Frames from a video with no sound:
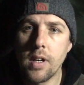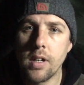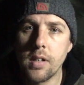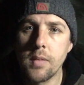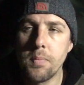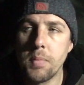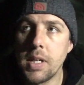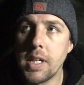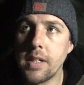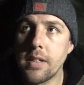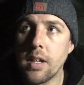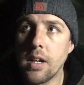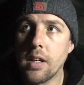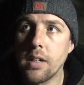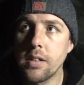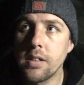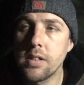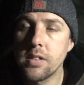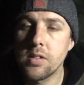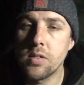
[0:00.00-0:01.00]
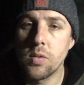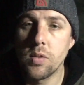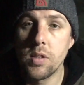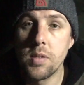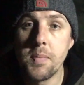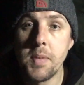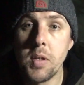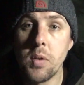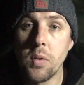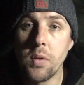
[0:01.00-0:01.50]
complete darkness or in
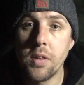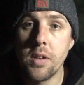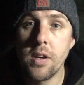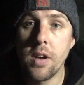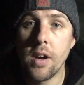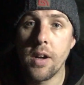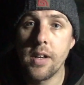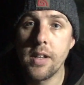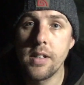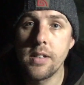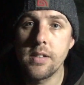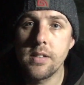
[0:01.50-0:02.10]
the middle of the night.